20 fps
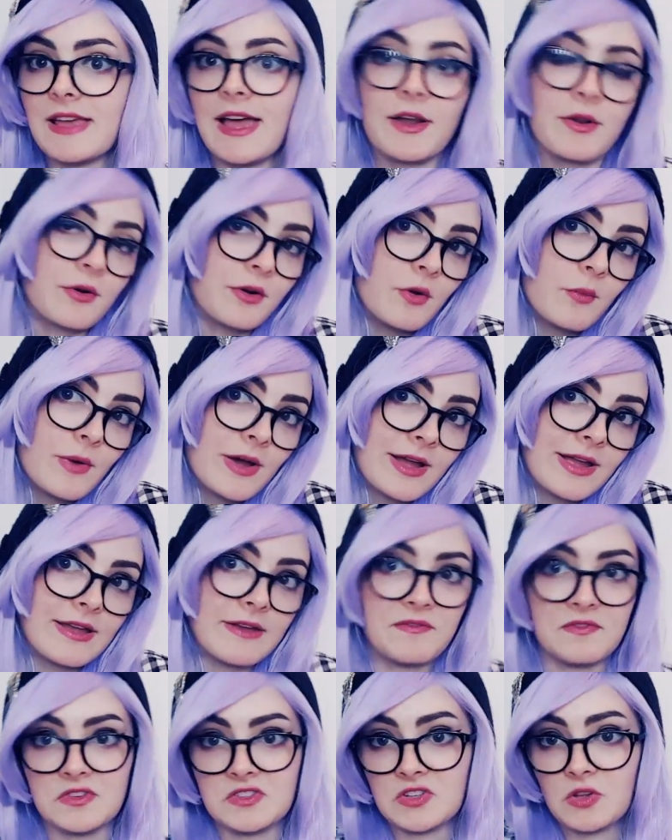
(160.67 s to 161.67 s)
I don't know why,
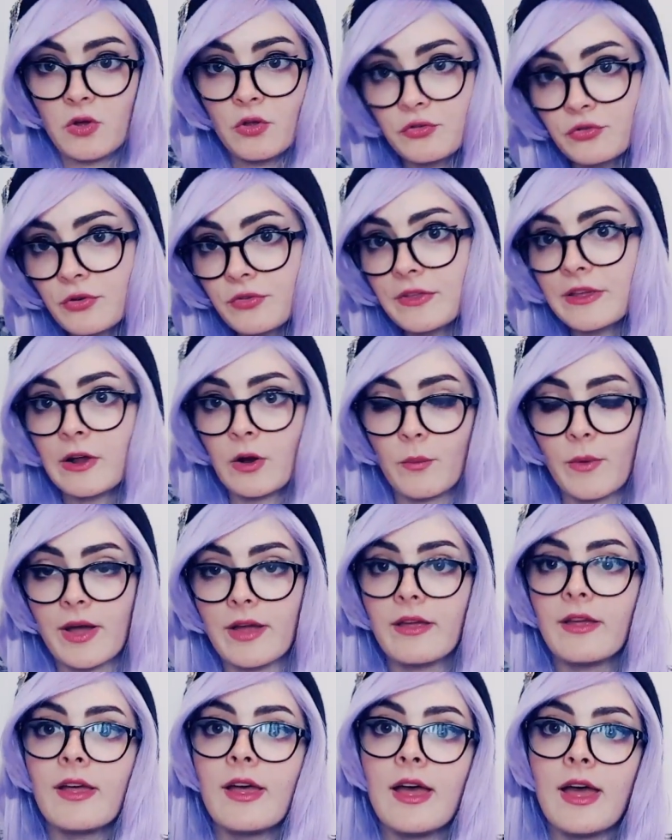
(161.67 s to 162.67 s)
it's a cultural thing or
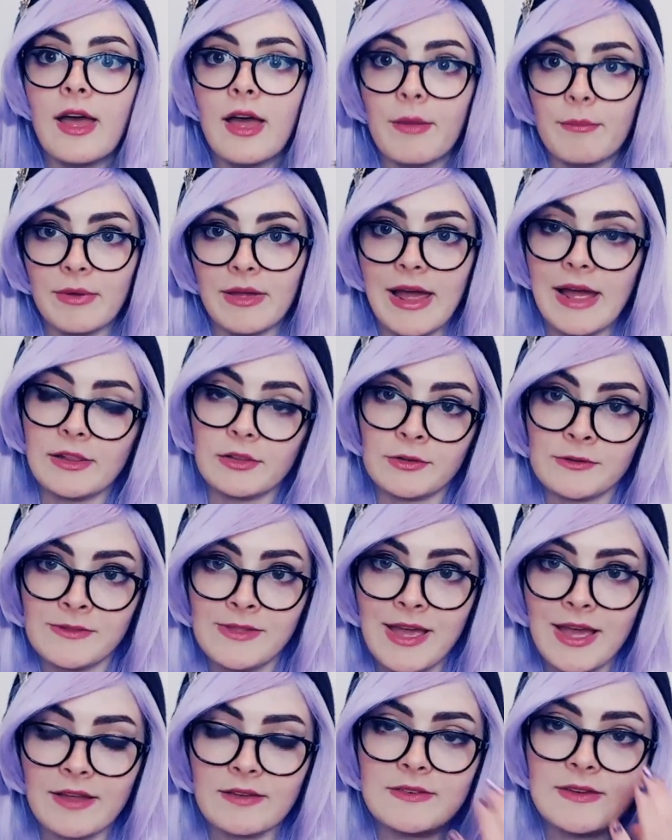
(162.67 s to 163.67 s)
what, but I
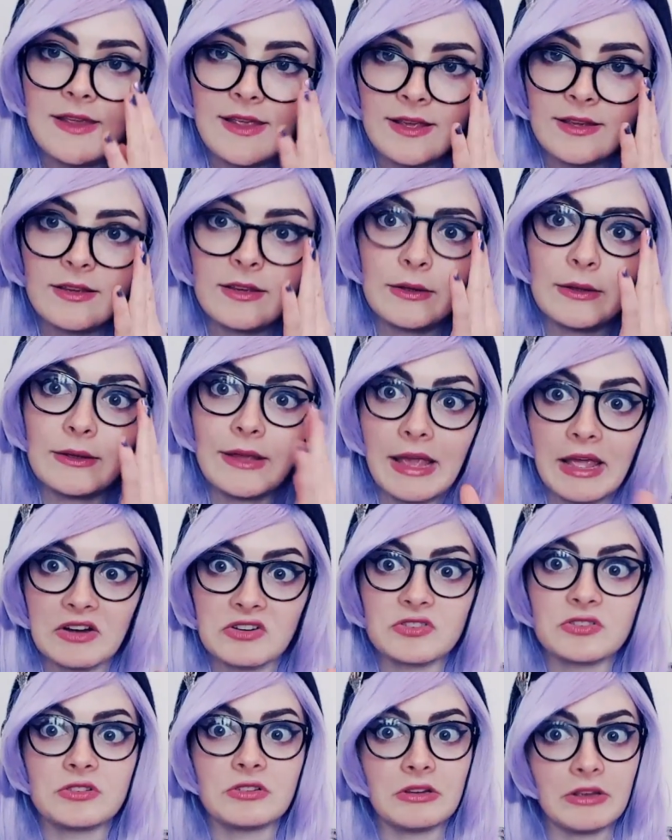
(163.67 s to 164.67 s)
learned that. Take
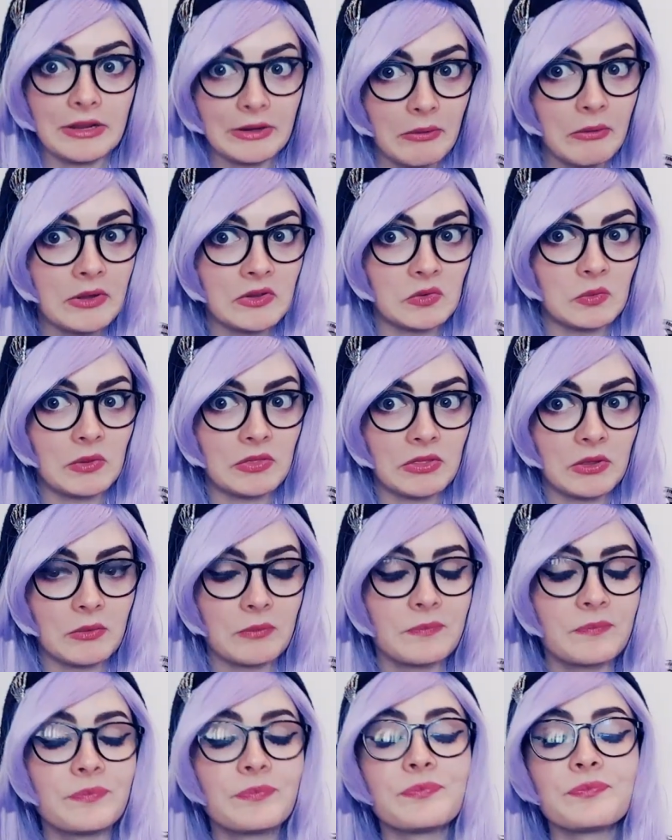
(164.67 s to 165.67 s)
cash and coins with you.